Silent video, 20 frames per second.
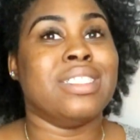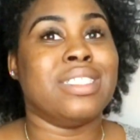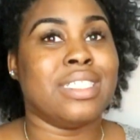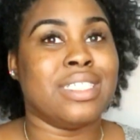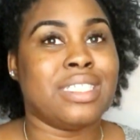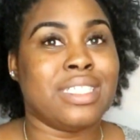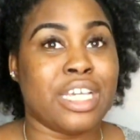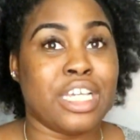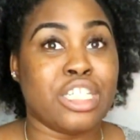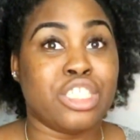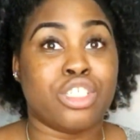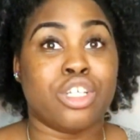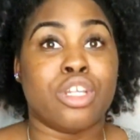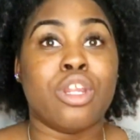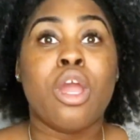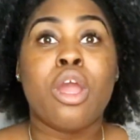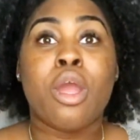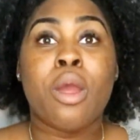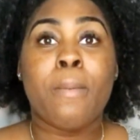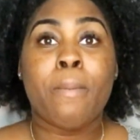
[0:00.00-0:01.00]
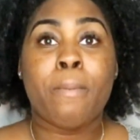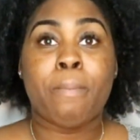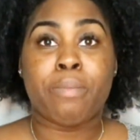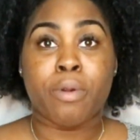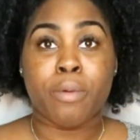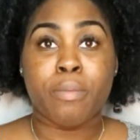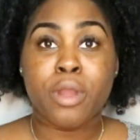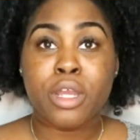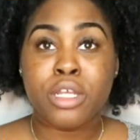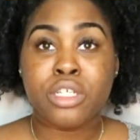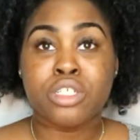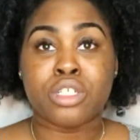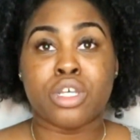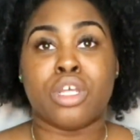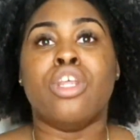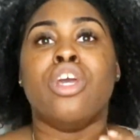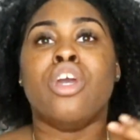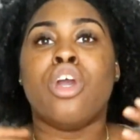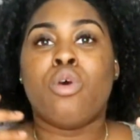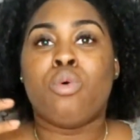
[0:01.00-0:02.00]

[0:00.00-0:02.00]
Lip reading: cessation promotion.